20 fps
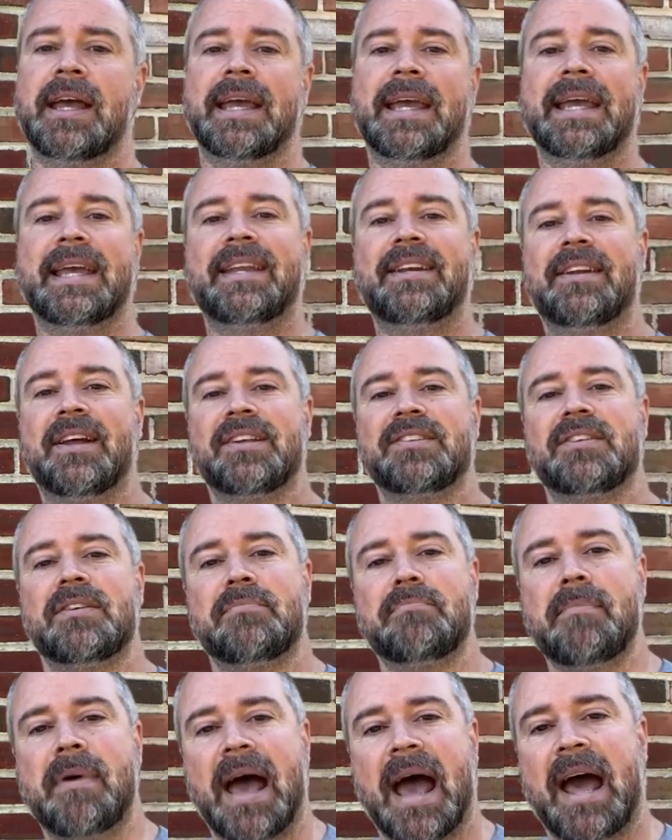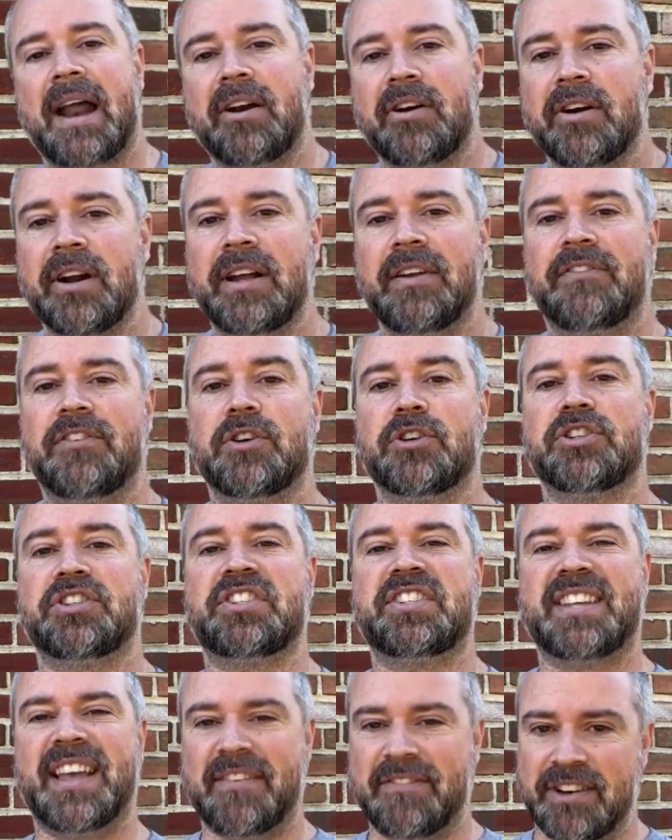It doesn't matter if you're
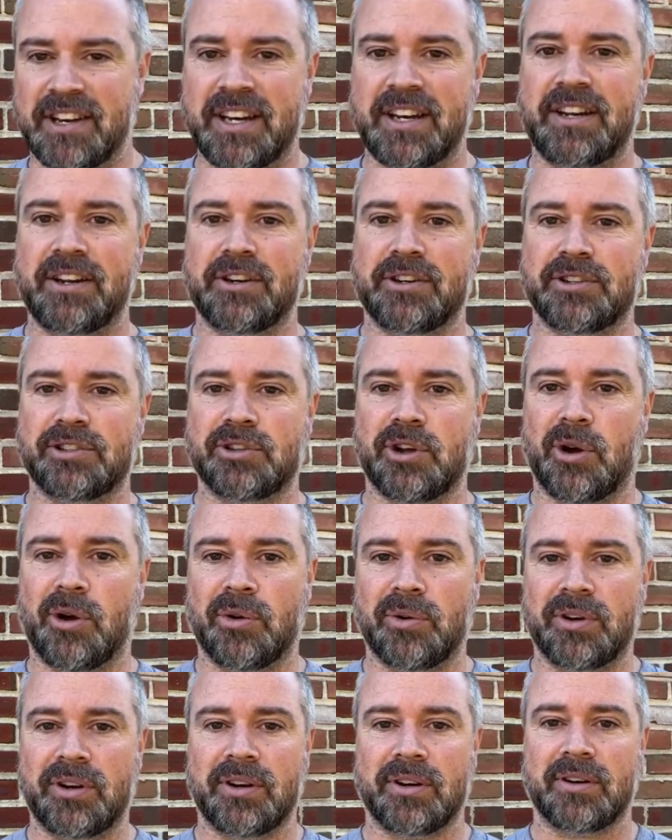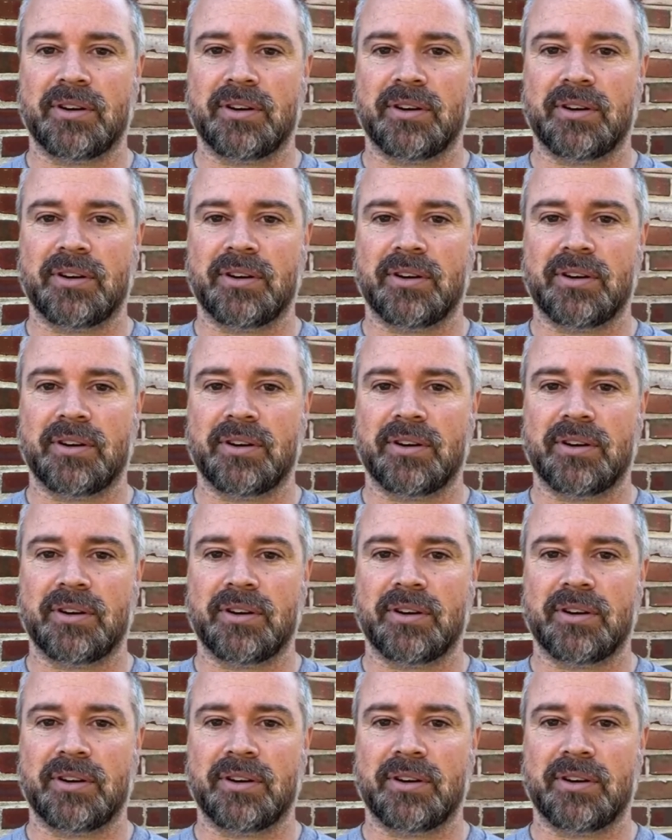70 years old